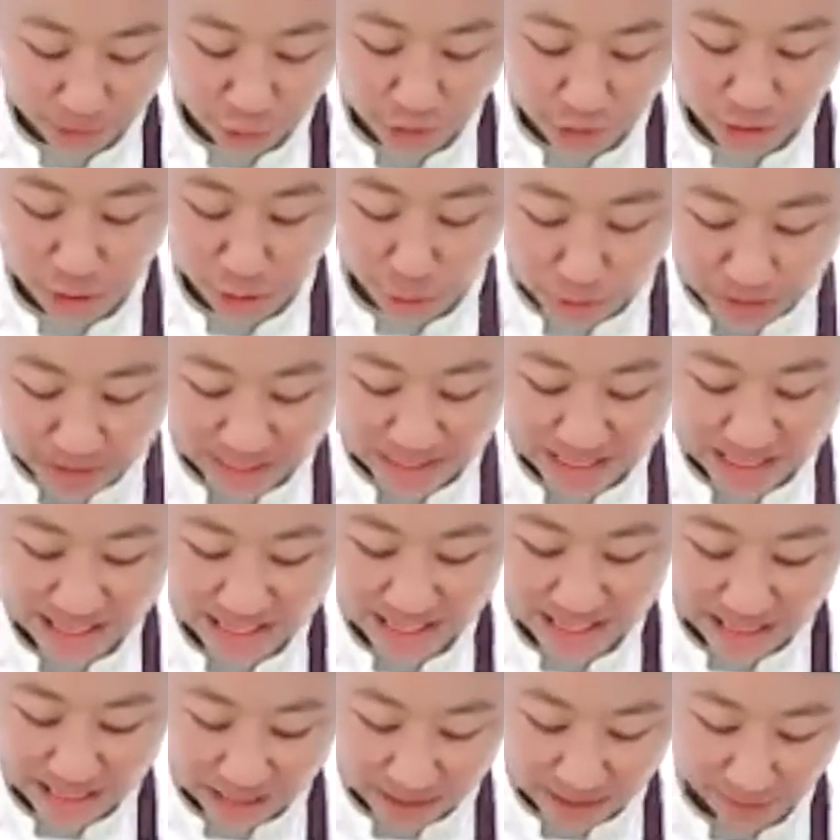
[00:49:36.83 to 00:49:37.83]
Just don't
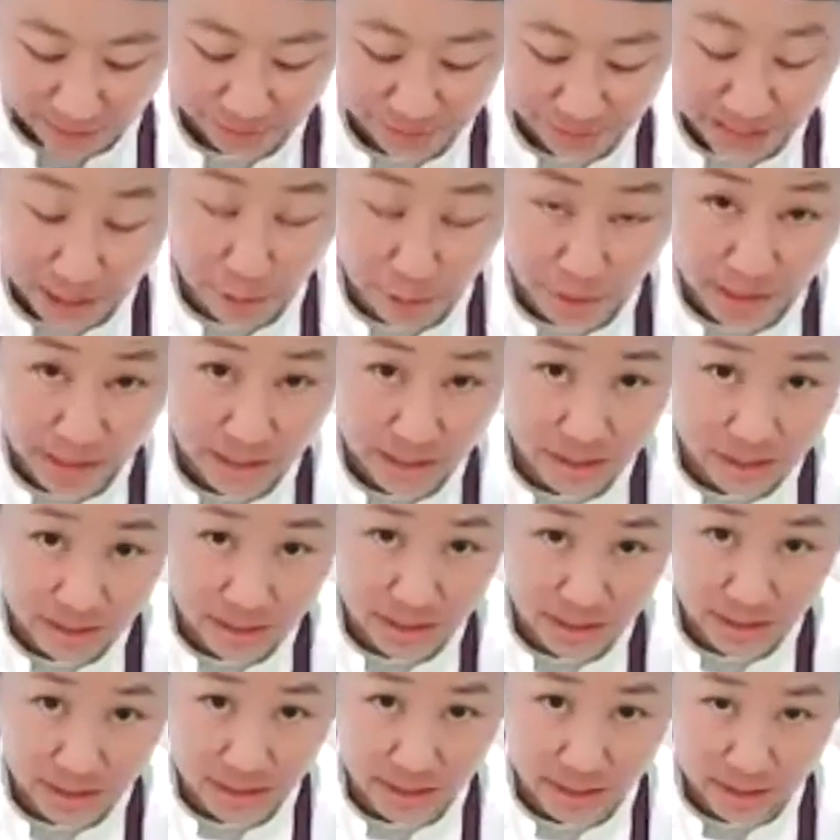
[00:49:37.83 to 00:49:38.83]
knead the flour
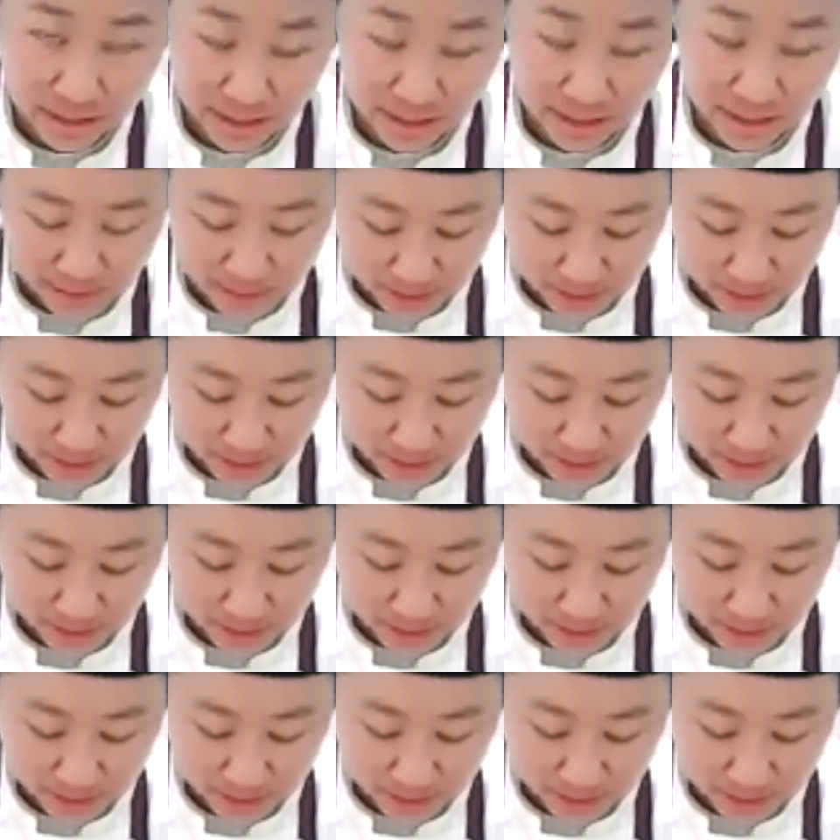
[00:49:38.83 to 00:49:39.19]
into the